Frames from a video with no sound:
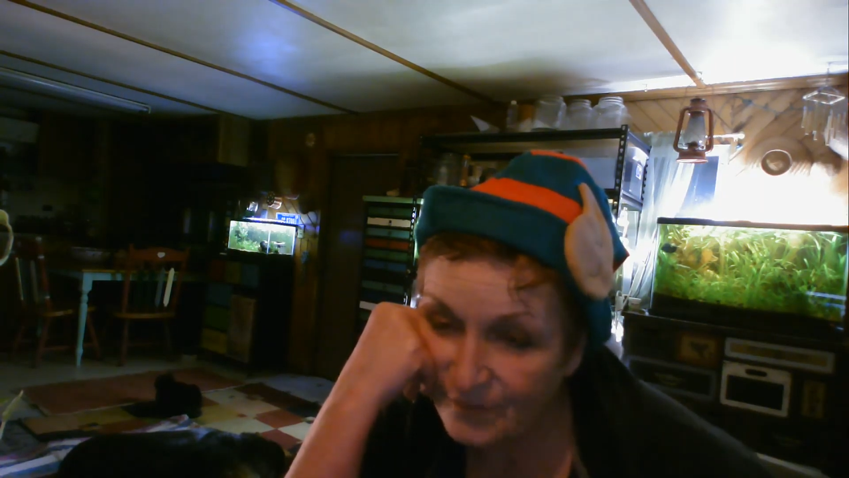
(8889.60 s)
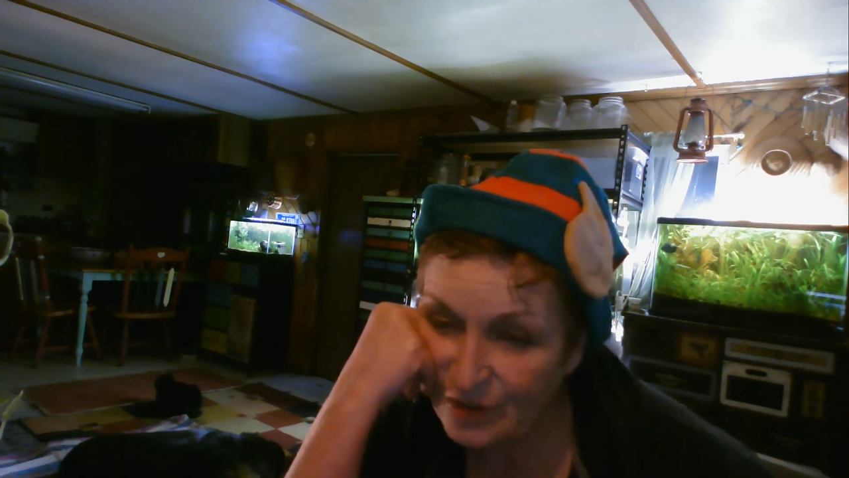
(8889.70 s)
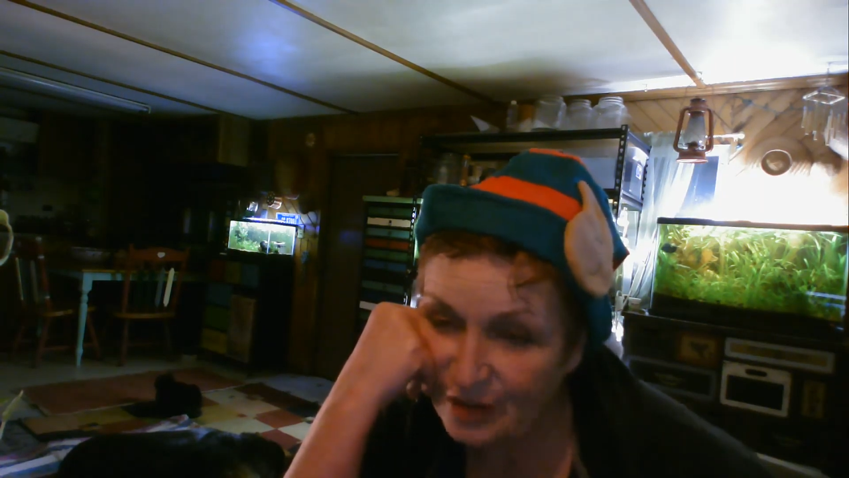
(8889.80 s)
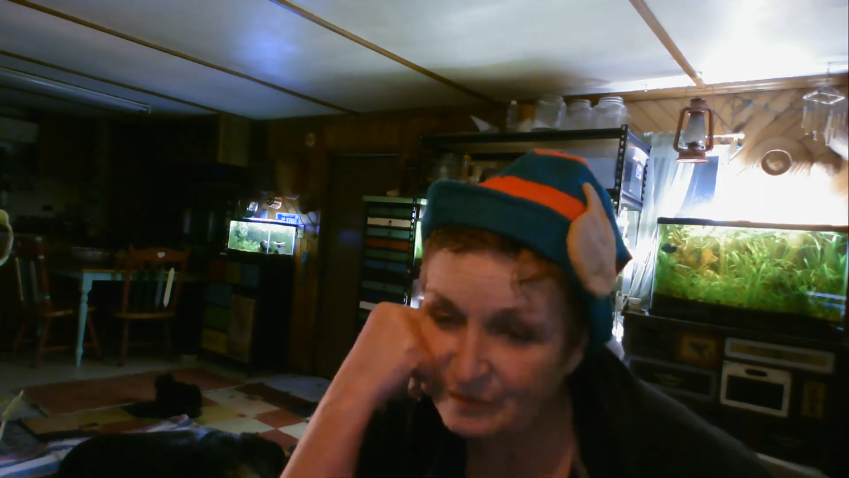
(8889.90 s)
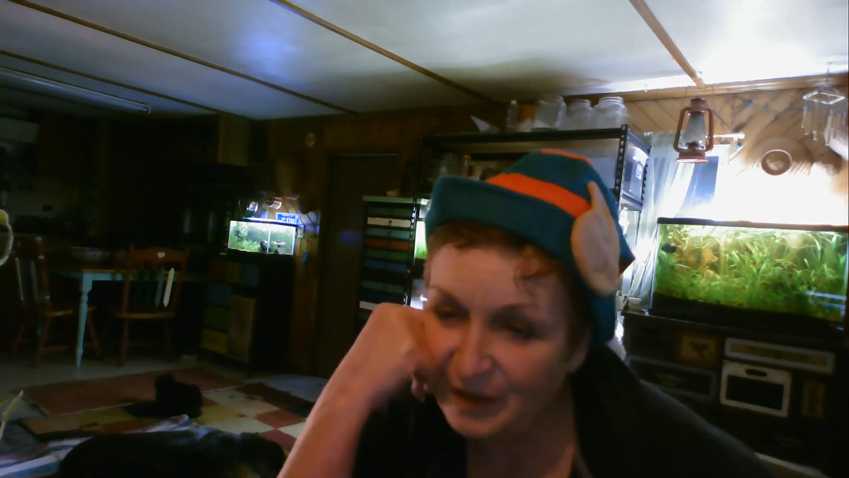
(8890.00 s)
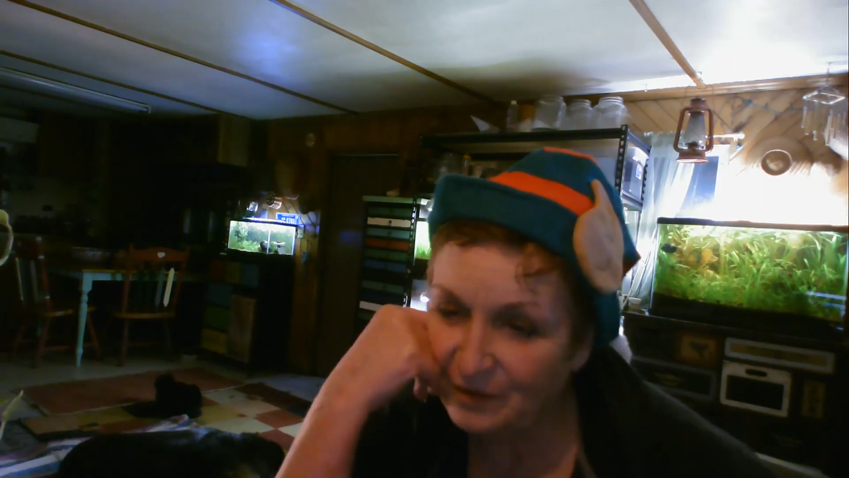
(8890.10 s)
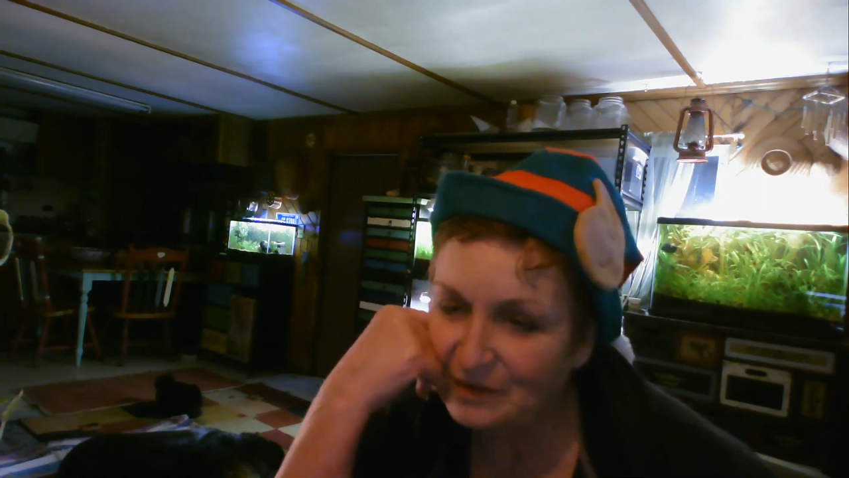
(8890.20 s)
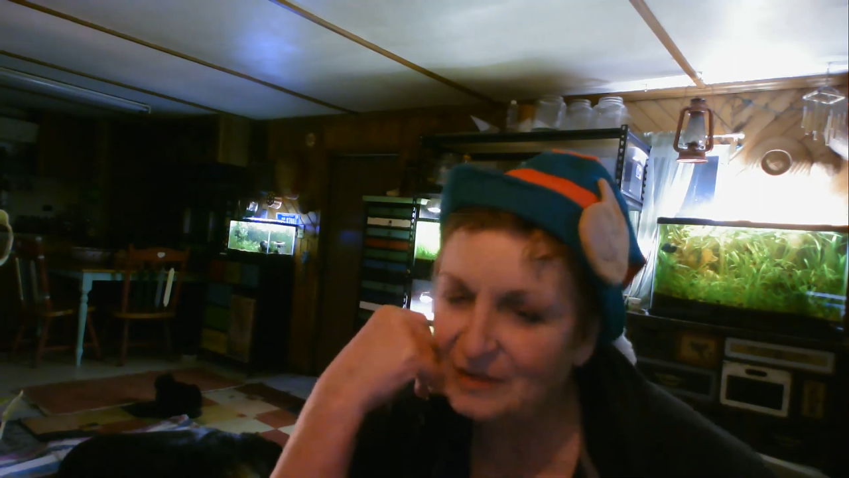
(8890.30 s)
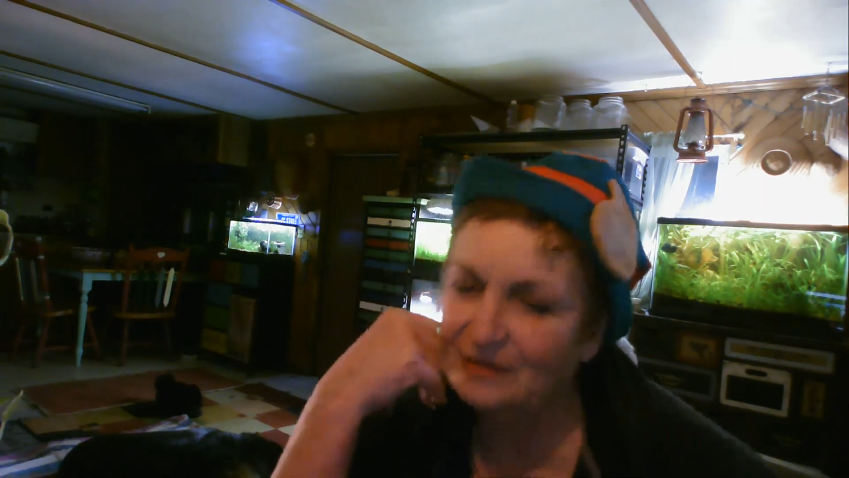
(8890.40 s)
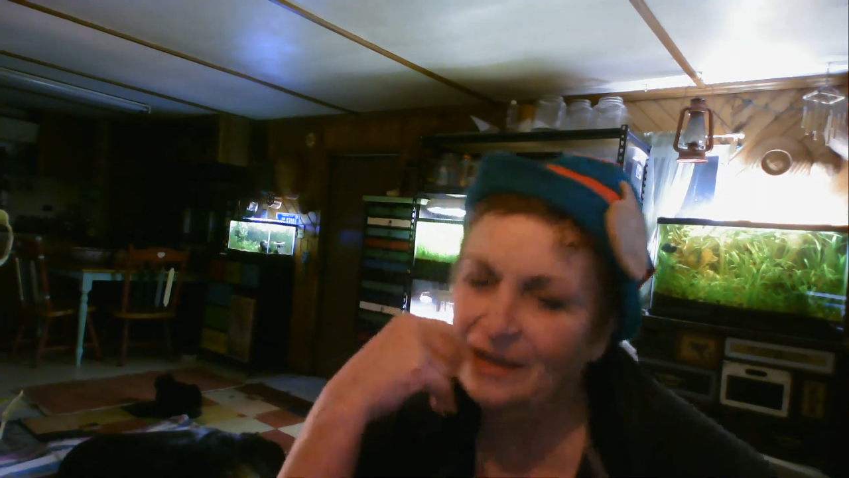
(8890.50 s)
Jeremy
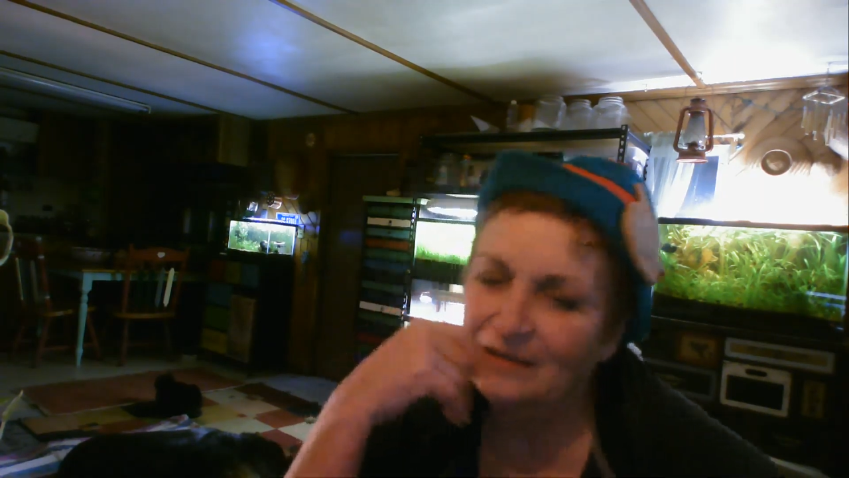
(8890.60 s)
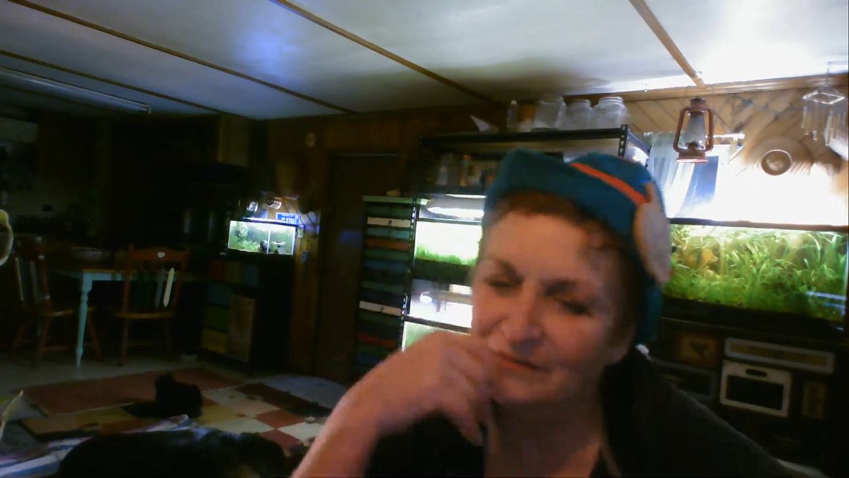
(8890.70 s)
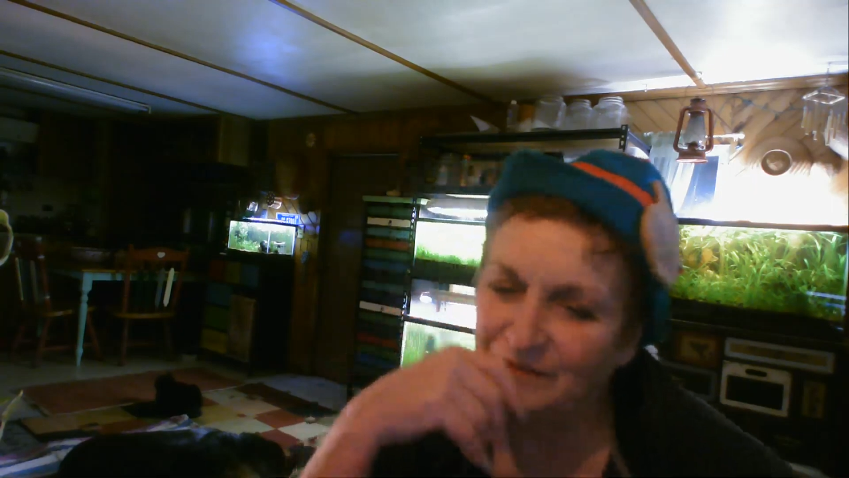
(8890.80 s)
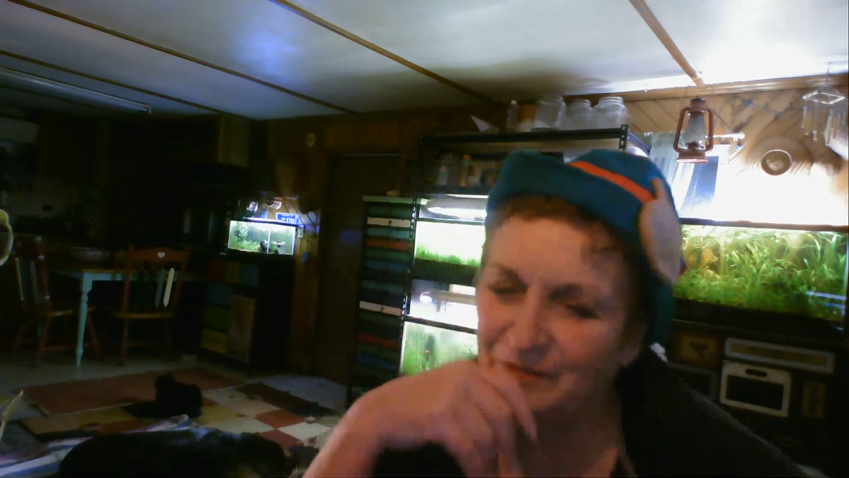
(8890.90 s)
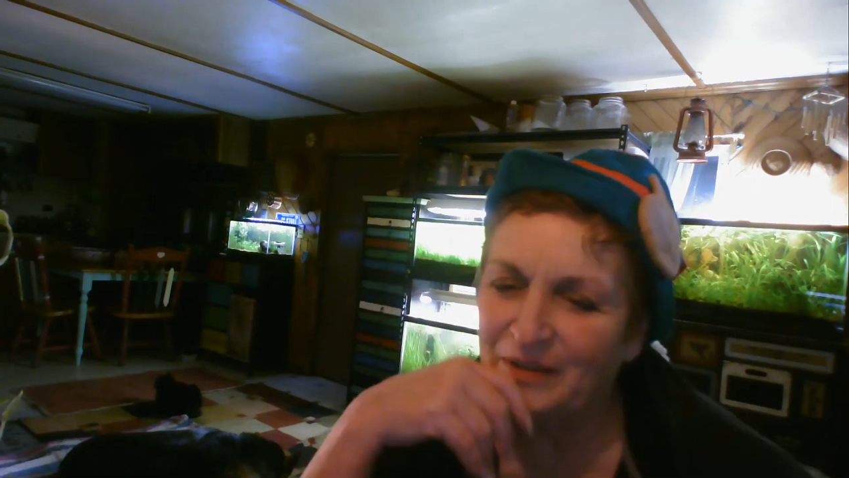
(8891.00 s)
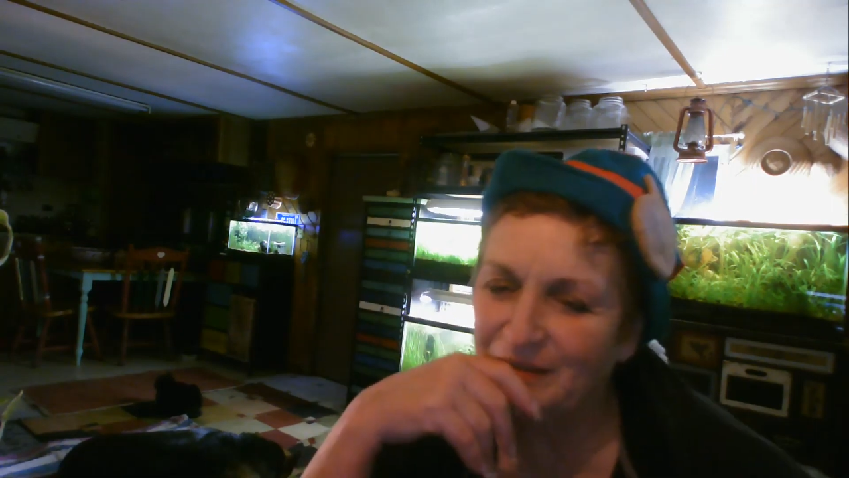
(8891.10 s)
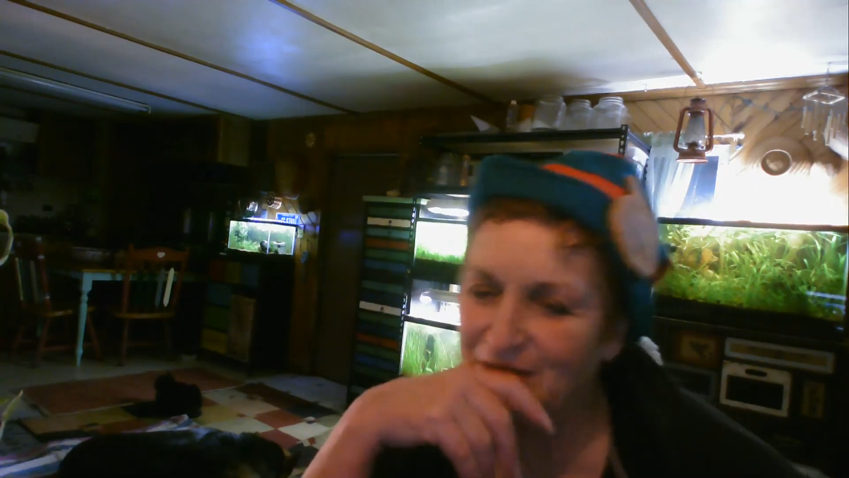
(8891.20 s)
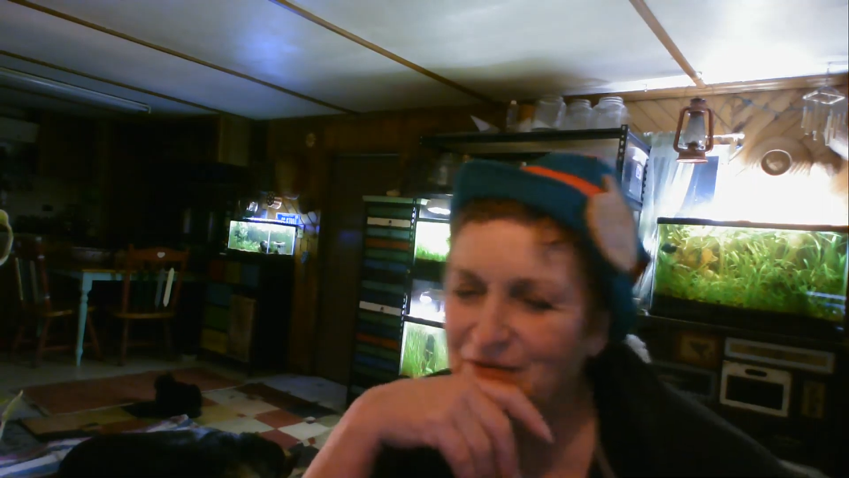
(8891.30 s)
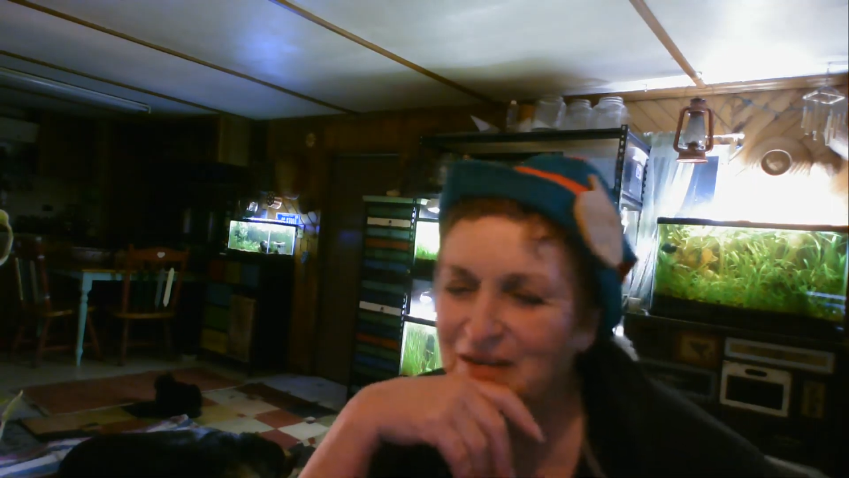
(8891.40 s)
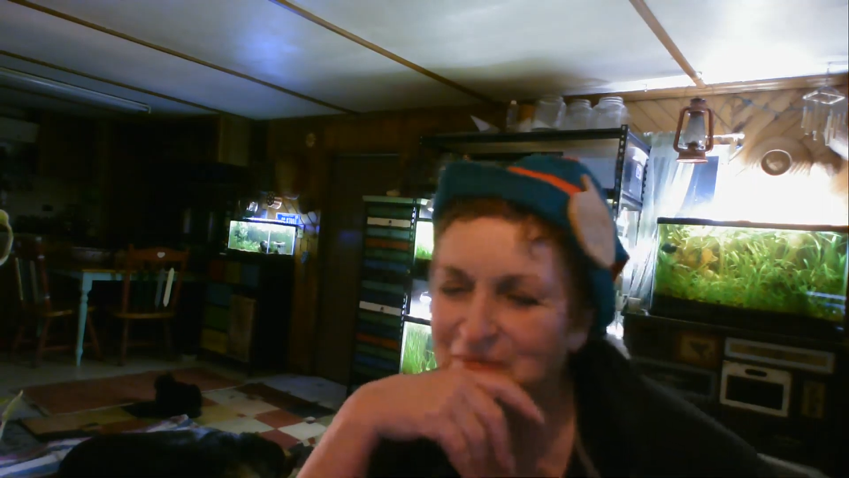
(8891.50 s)
holds the title for weird
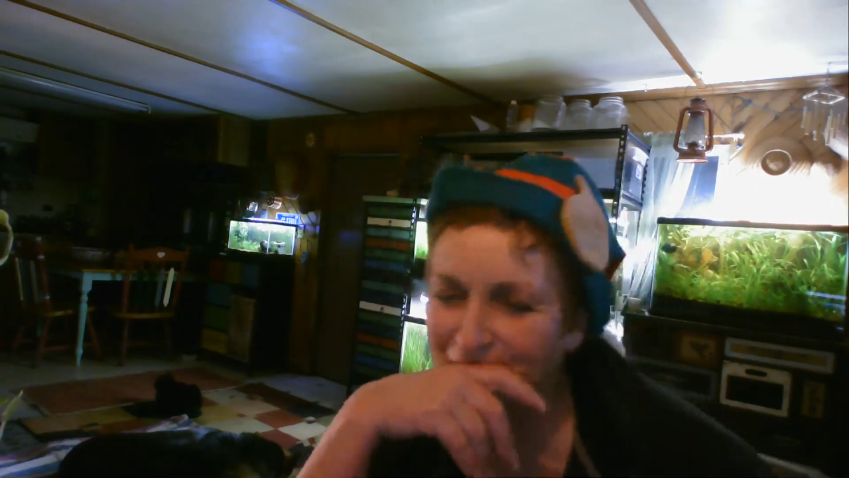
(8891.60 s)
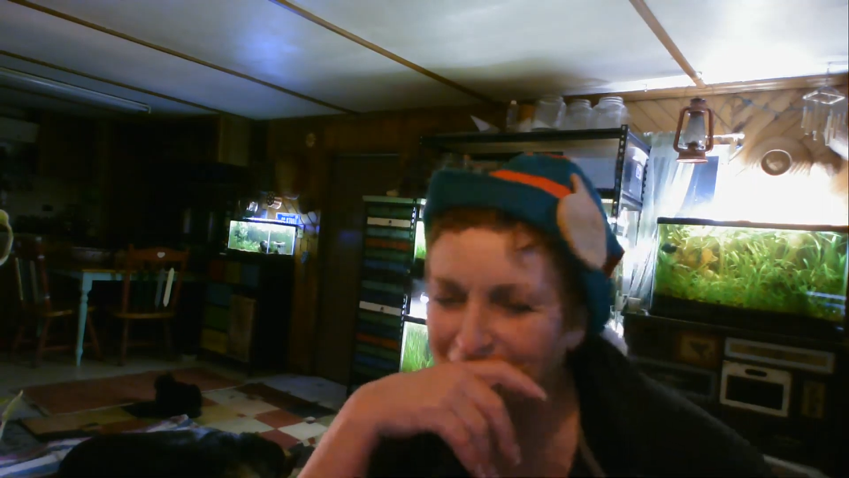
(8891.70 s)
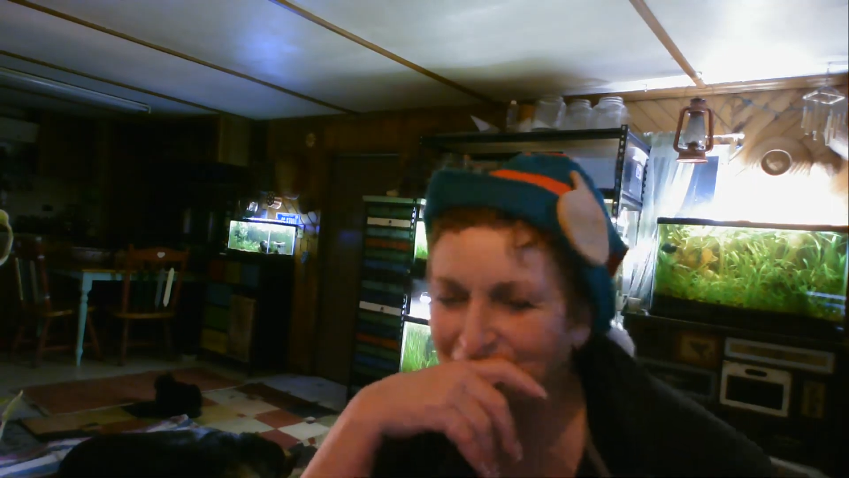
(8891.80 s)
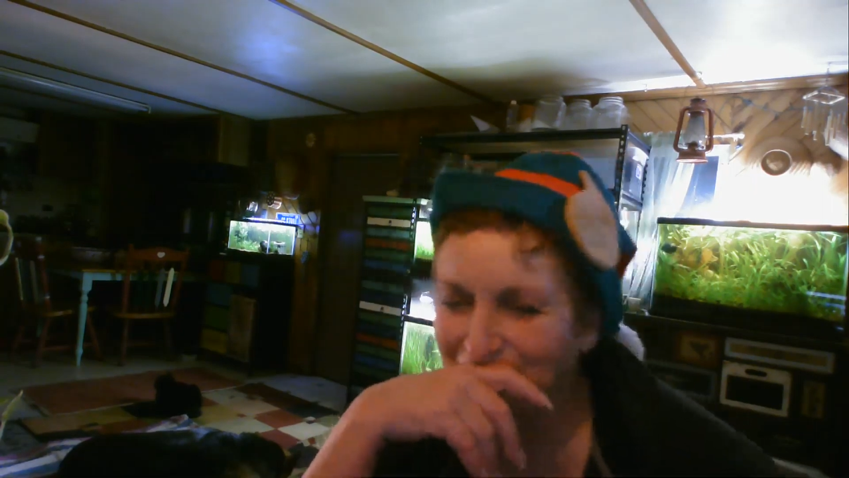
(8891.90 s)
streams.